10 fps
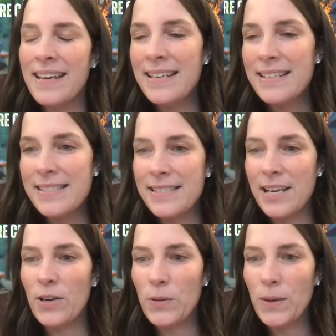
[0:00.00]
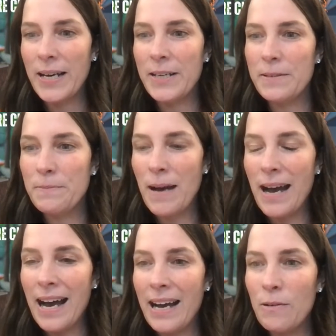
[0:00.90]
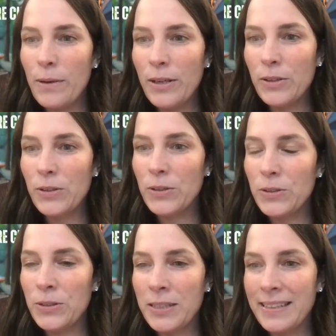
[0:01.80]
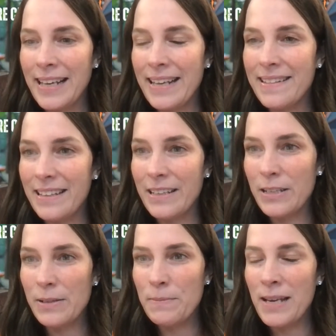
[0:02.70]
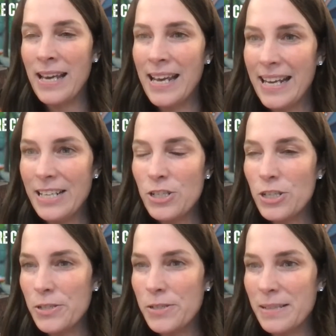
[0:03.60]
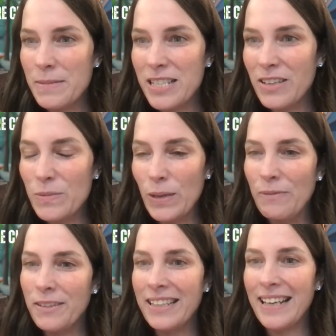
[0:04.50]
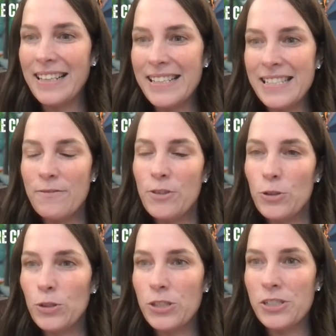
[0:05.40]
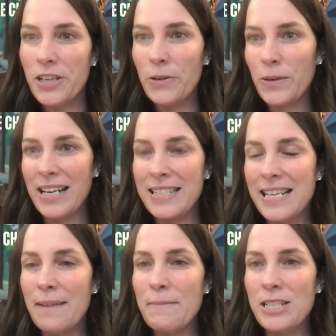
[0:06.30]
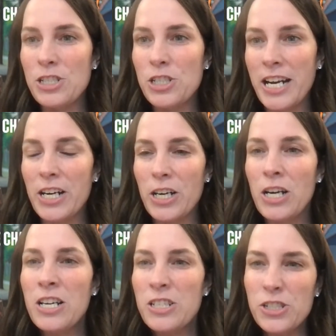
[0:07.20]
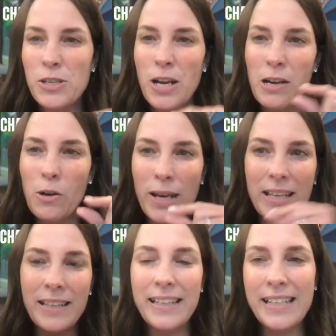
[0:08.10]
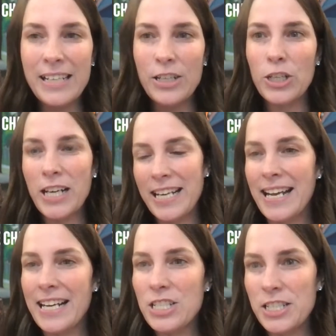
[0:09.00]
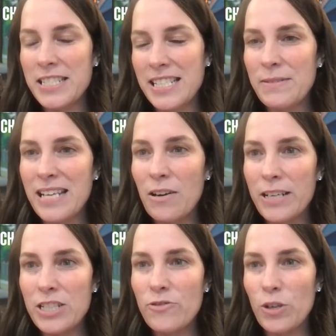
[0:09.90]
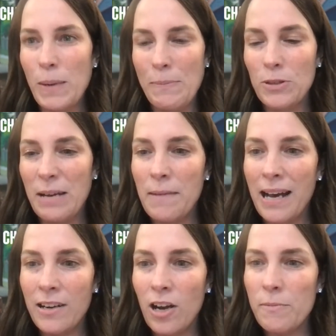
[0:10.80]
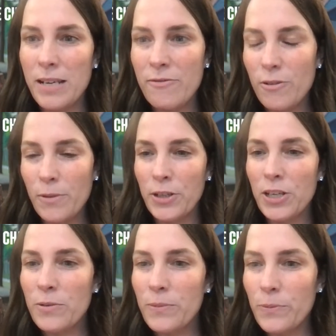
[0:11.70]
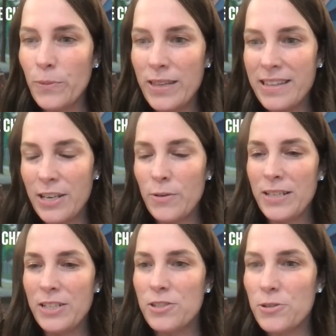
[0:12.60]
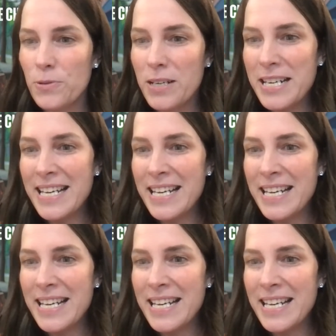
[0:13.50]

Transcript: So I will let them introduce themselves briefly. Ladies, if you'll just go one at a time and share just quickly your connection to Nevus Outreach for people that might not be familiar with you and your story.